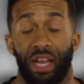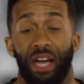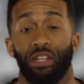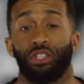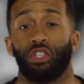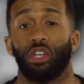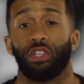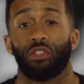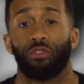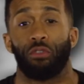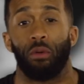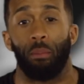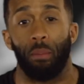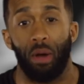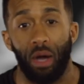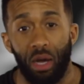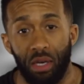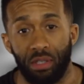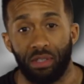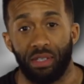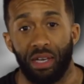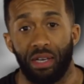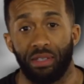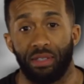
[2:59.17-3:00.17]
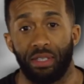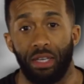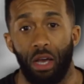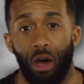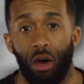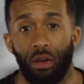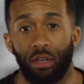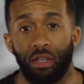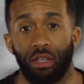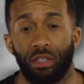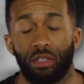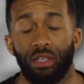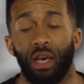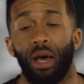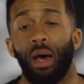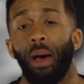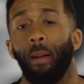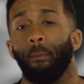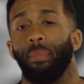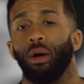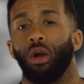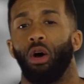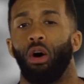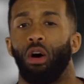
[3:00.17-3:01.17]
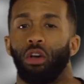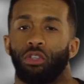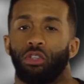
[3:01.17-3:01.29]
not just from us as the audience, but